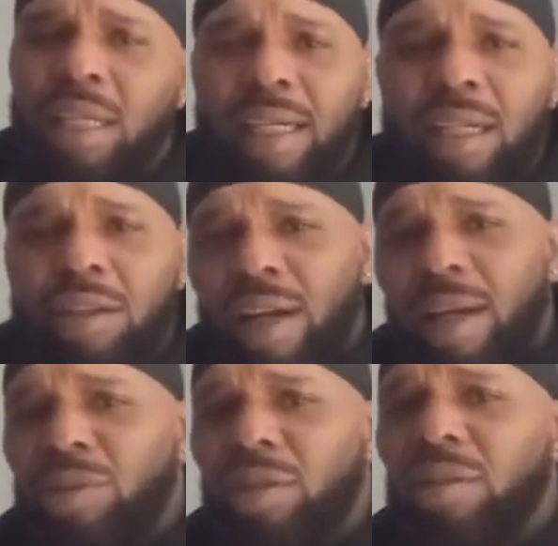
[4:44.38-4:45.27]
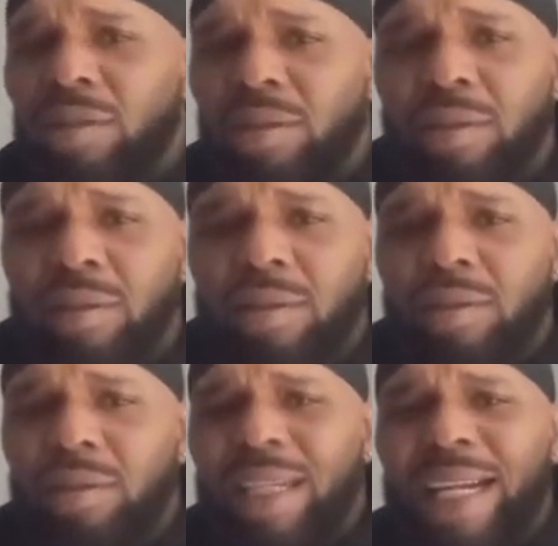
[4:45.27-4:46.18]
Can I get a Grammy?
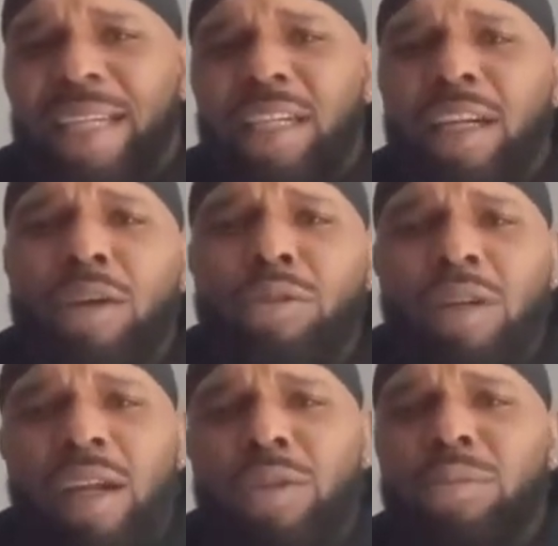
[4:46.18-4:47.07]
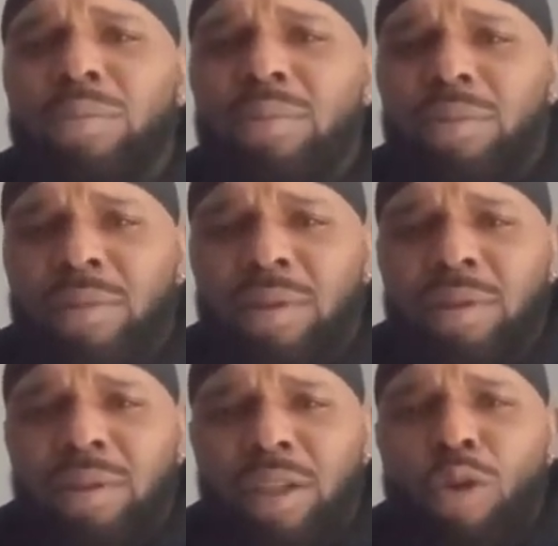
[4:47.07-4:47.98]
Can I get a Golden Globe
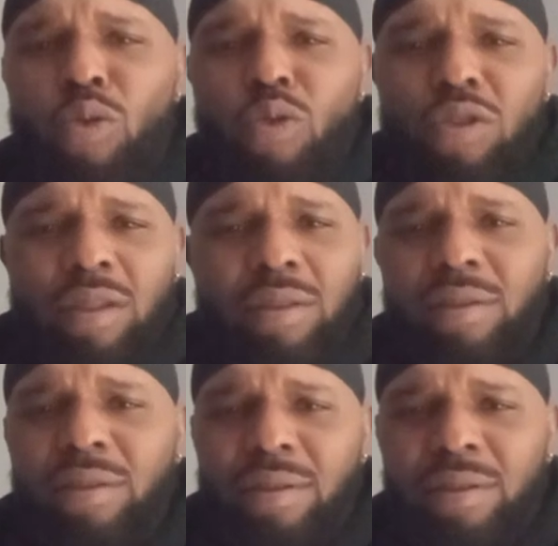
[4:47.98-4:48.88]
award?